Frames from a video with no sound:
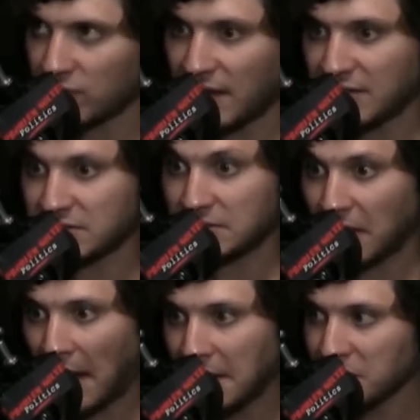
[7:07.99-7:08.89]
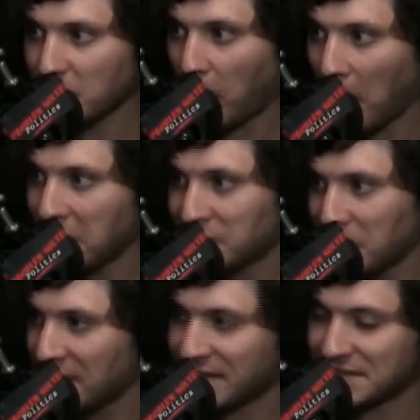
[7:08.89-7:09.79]
That's kind of the point of
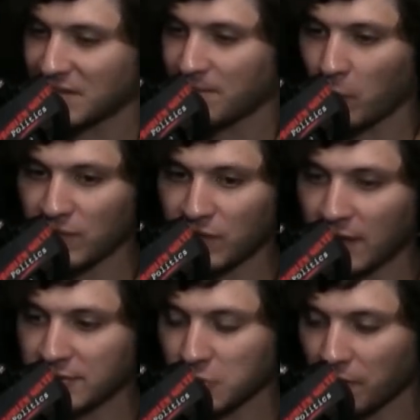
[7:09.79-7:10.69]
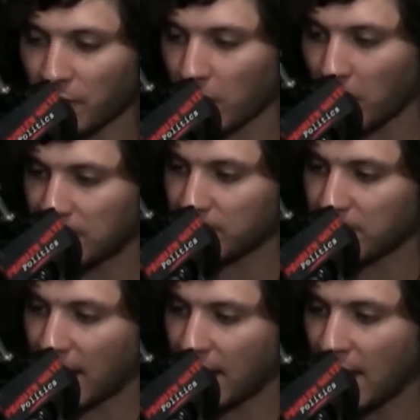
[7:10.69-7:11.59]
doing this stuff, but we've gotten so far away from
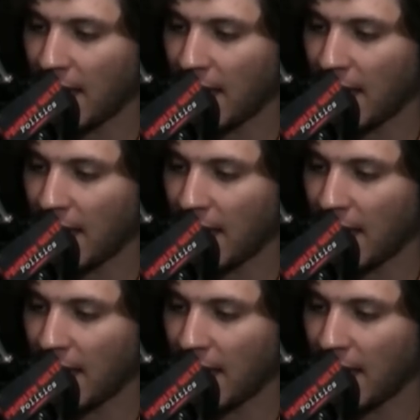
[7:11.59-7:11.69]
that.